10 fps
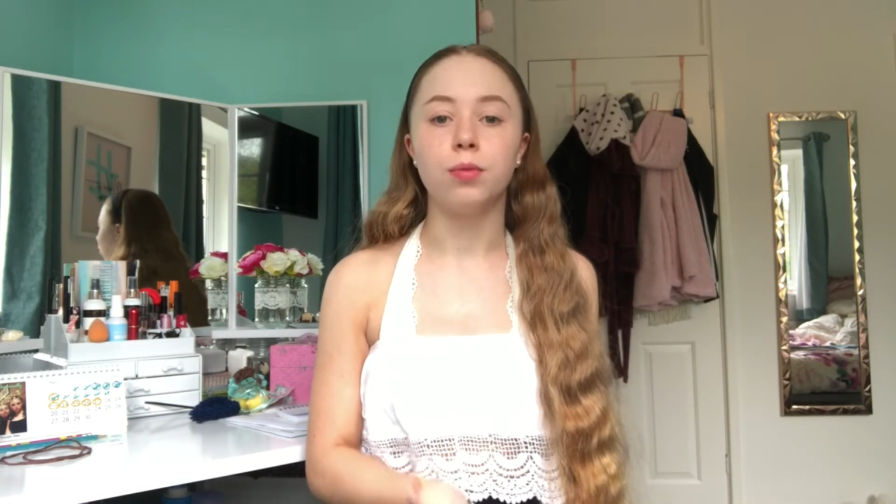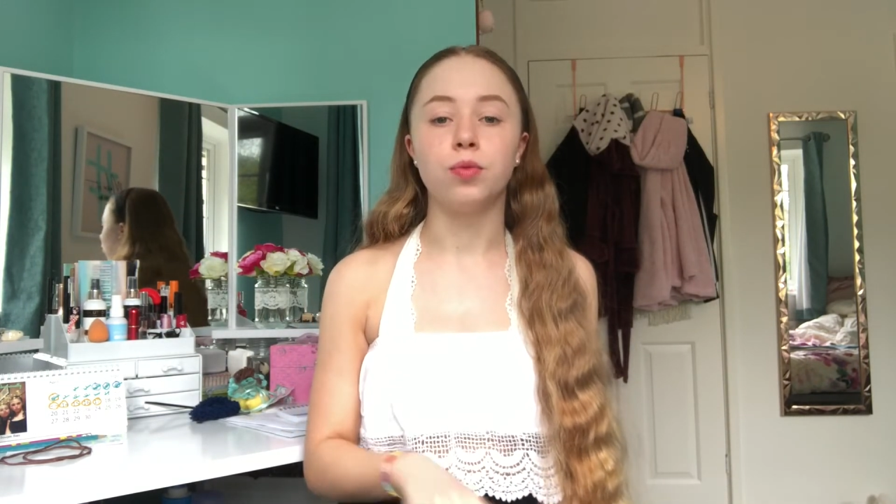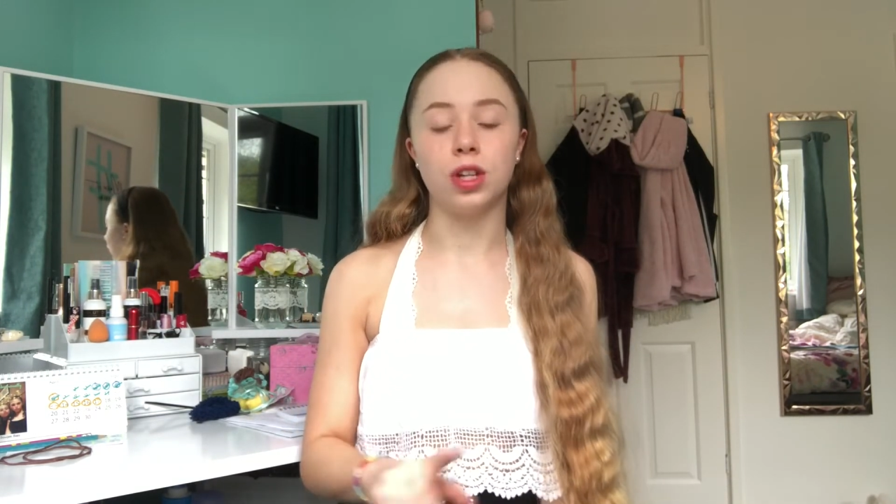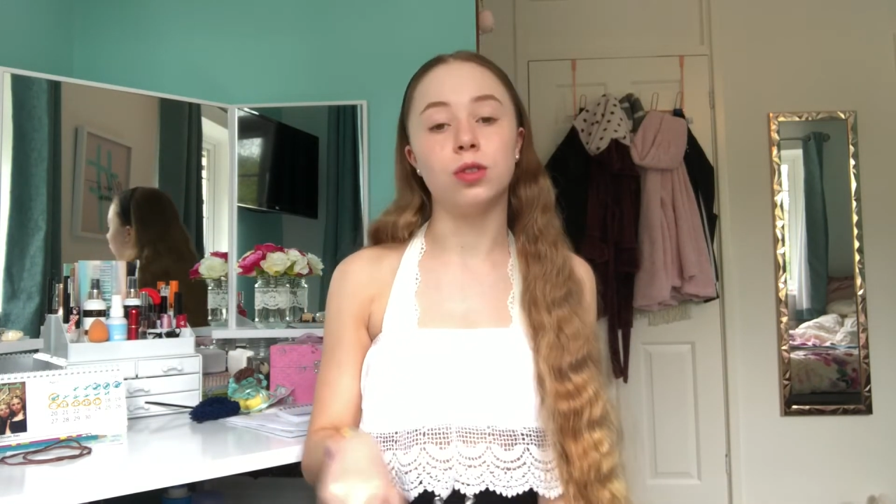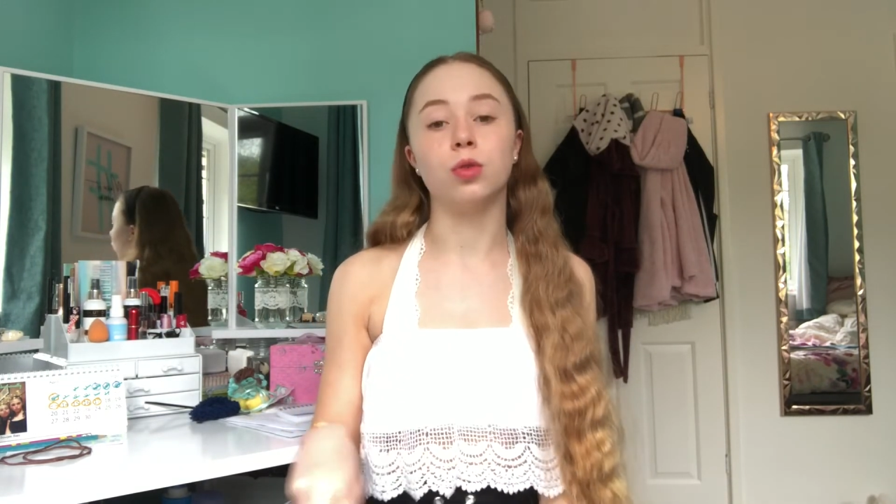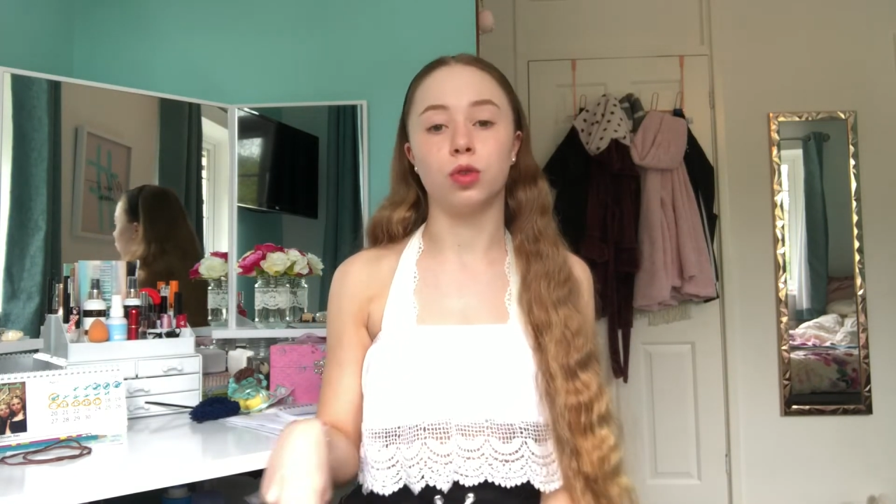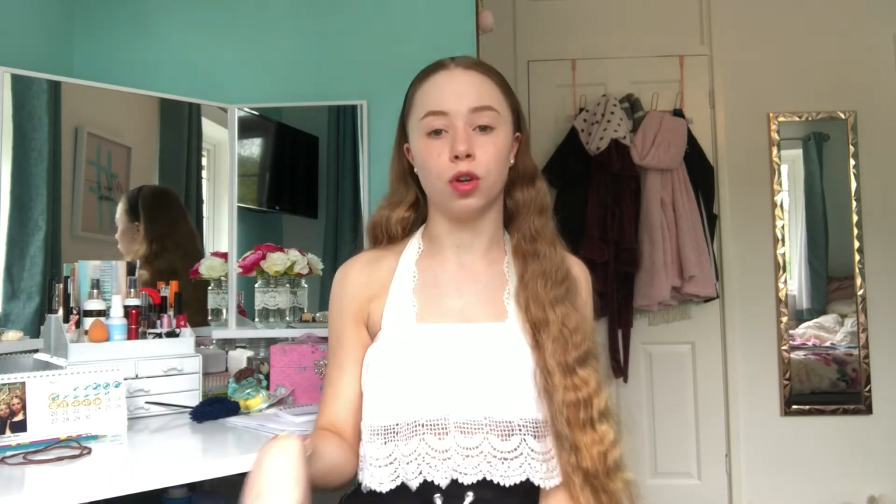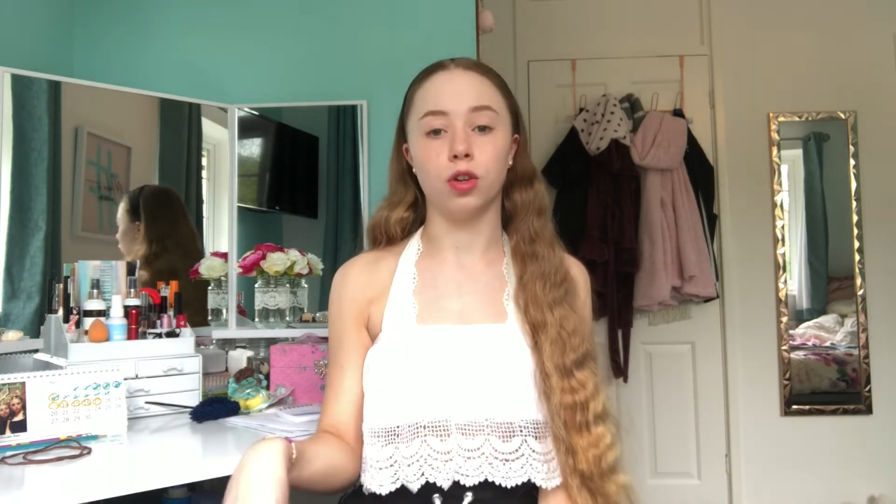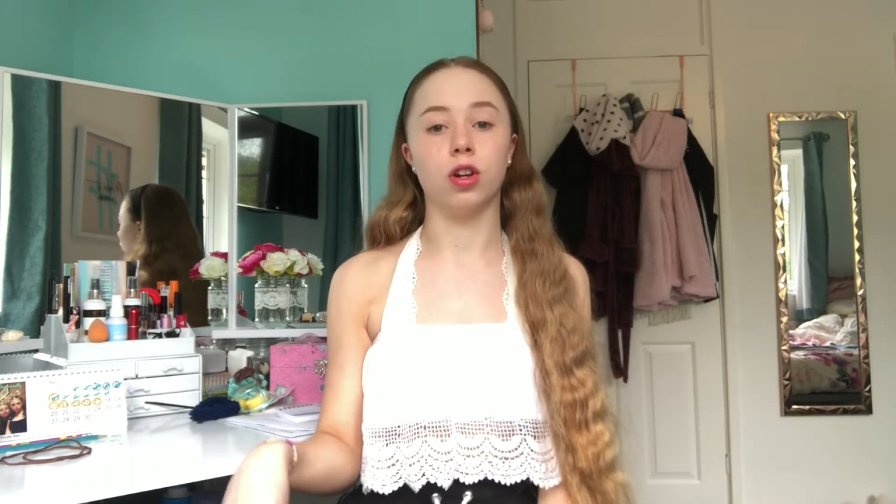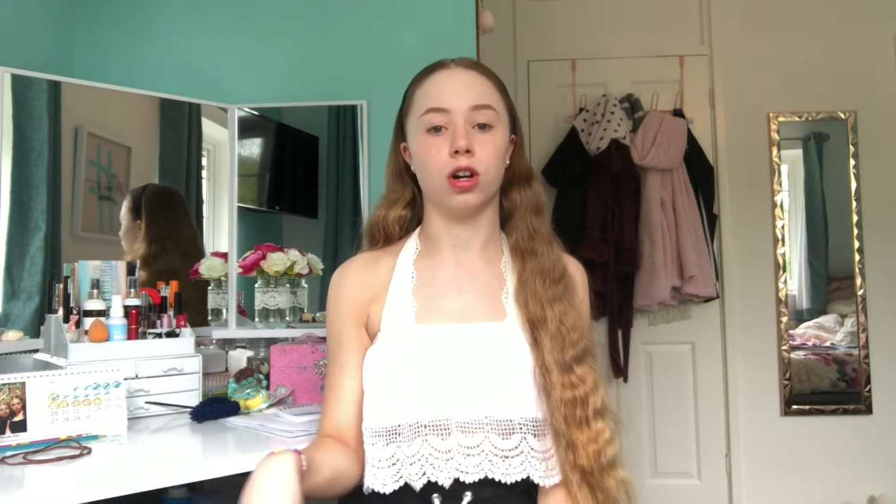This was
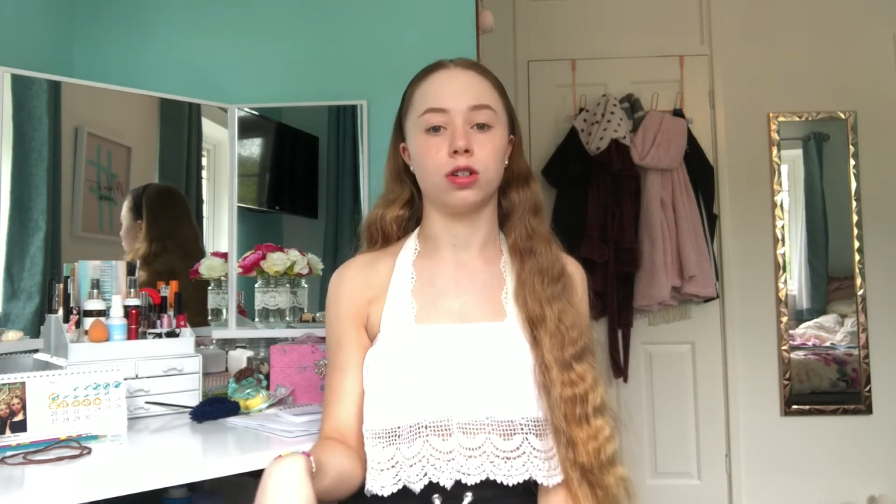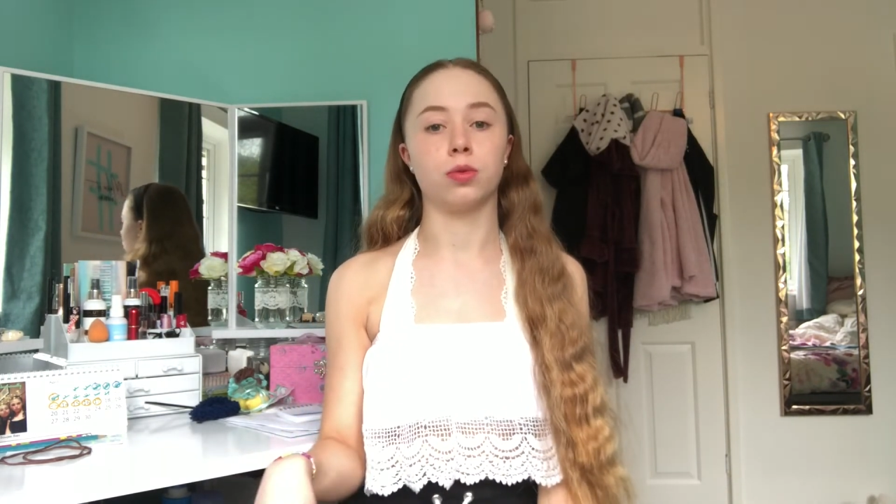good last